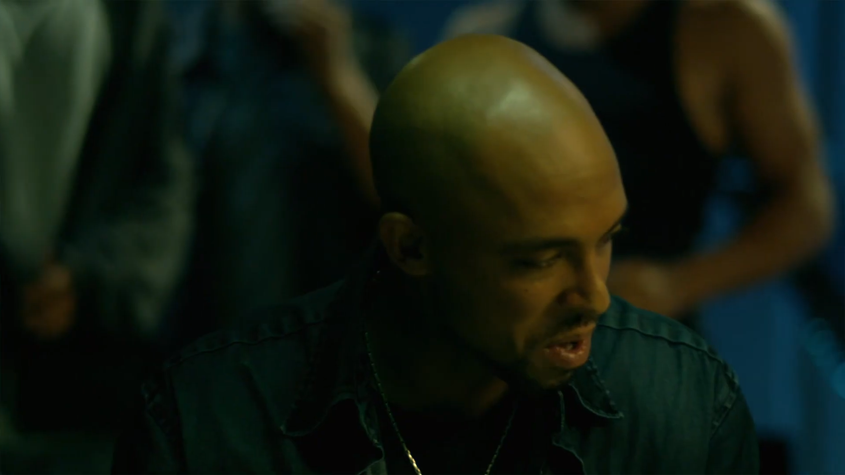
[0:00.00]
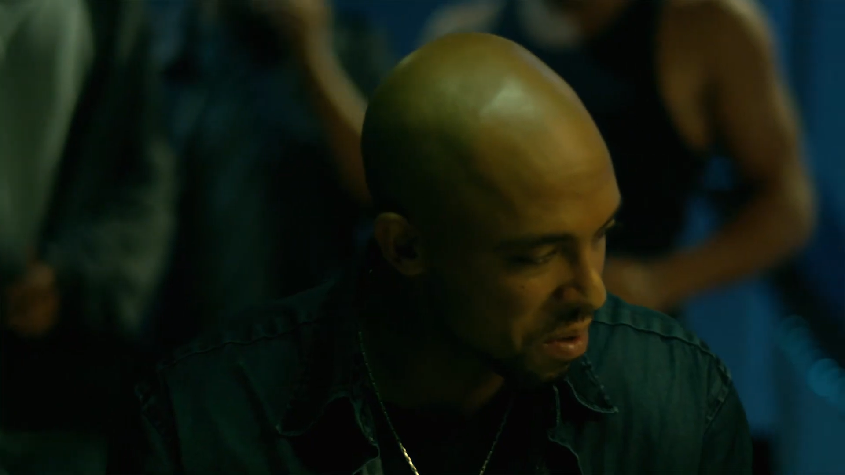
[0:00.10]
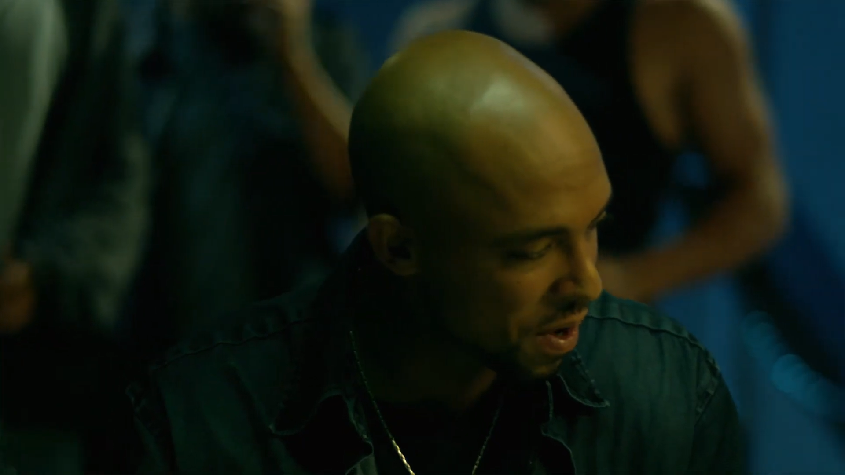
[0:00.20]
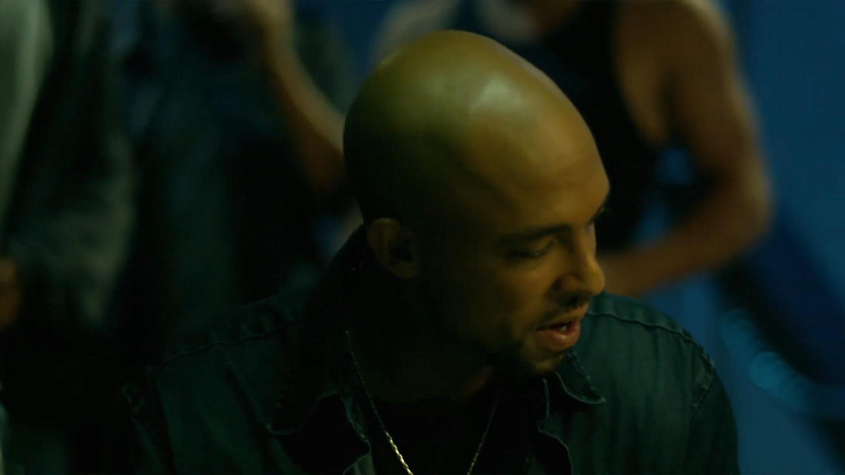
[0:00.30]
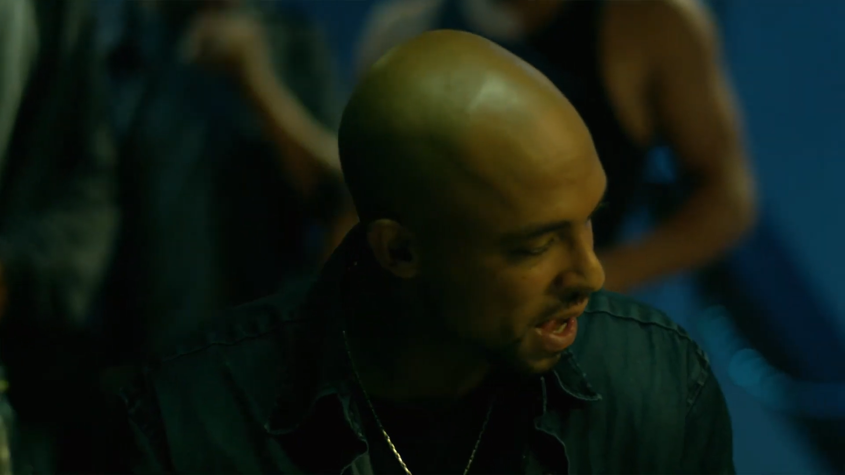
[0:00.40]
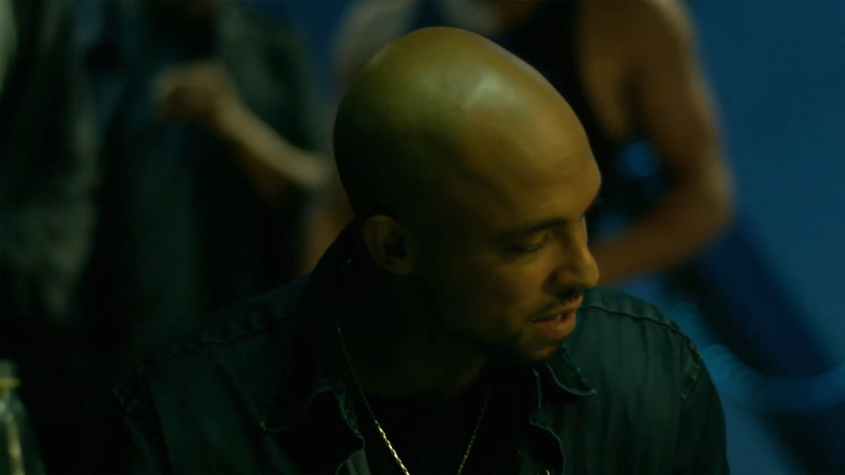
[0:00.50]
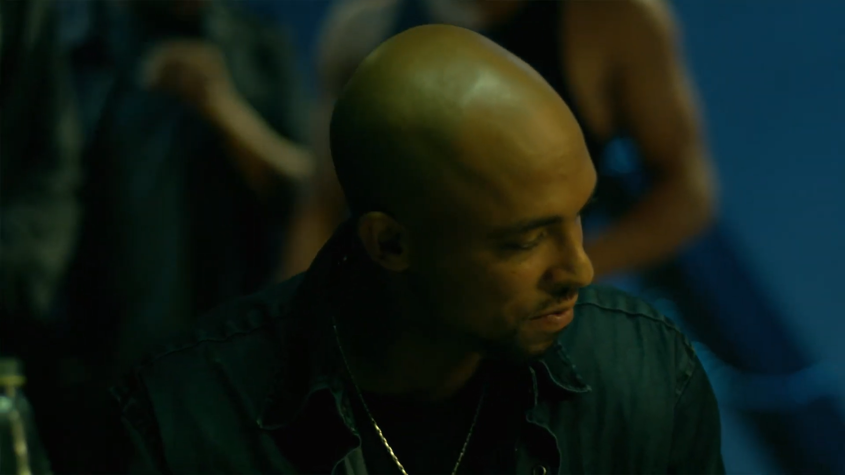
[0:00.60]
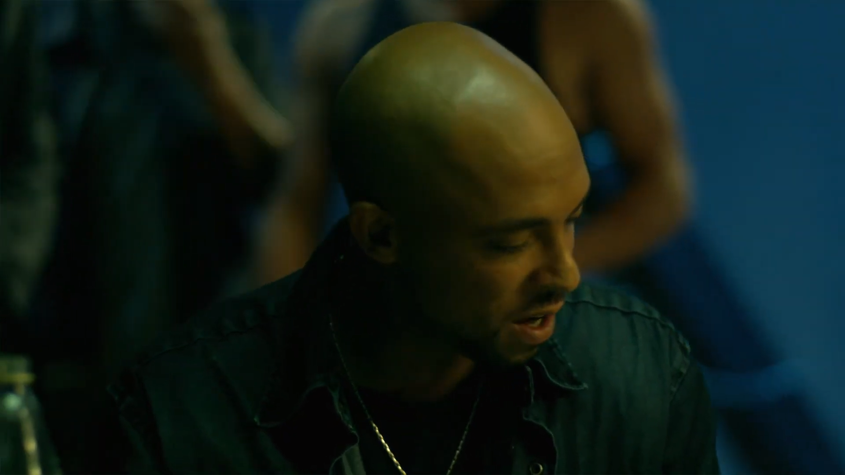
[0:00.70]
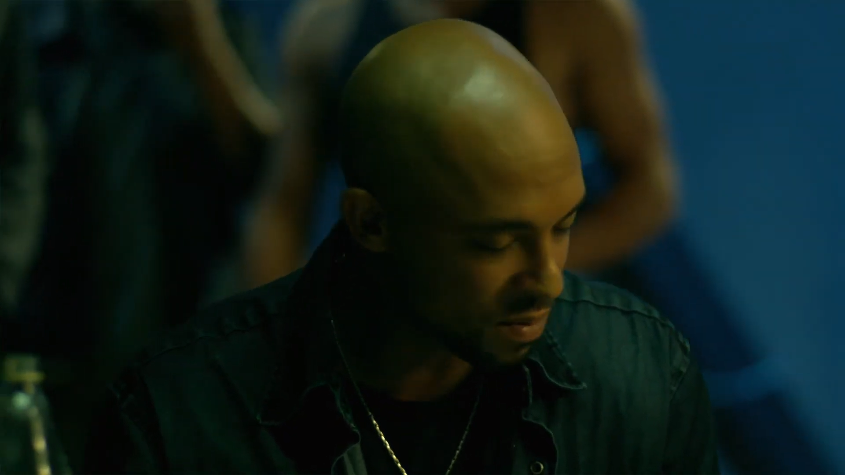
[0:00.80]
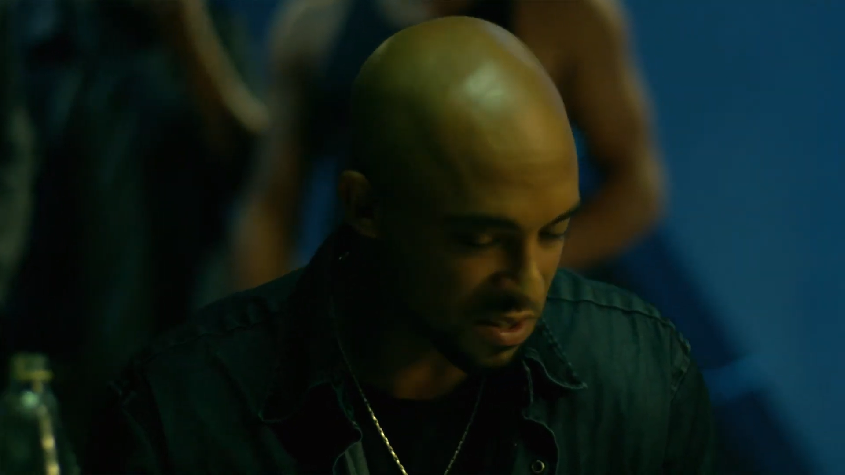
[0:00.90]
Maybe about
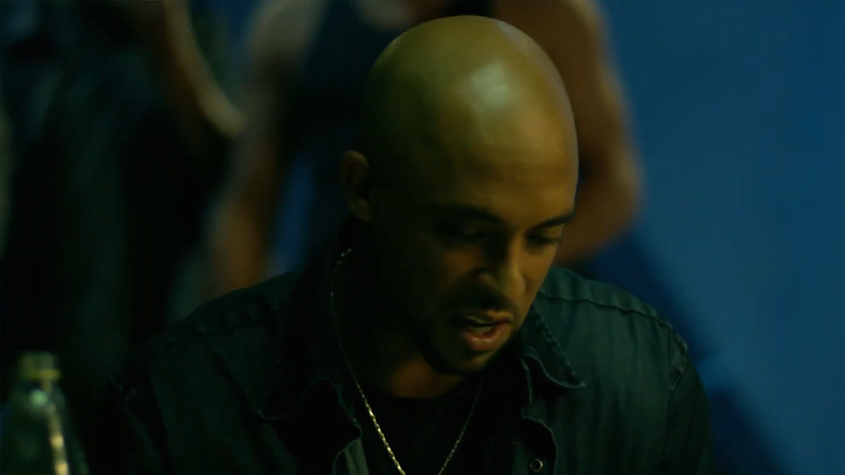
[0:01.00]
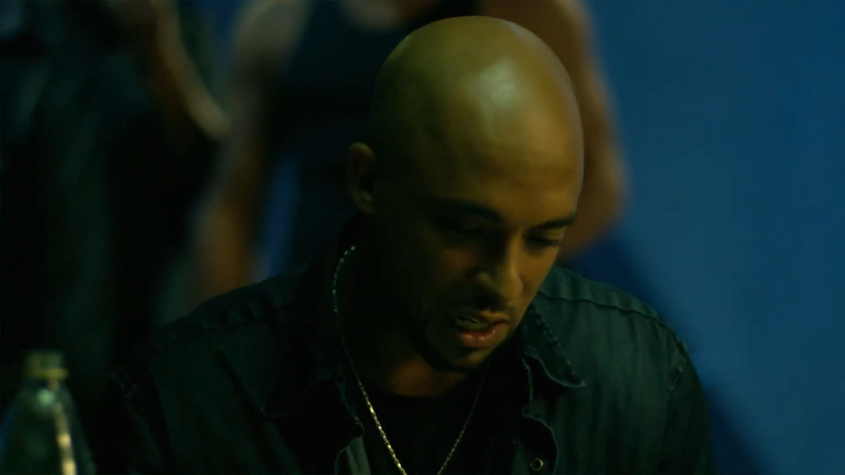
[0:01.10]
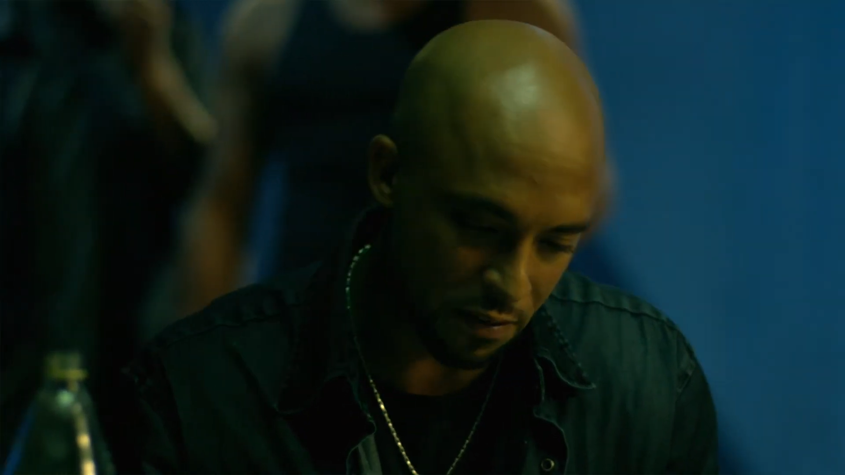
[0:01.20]
95%,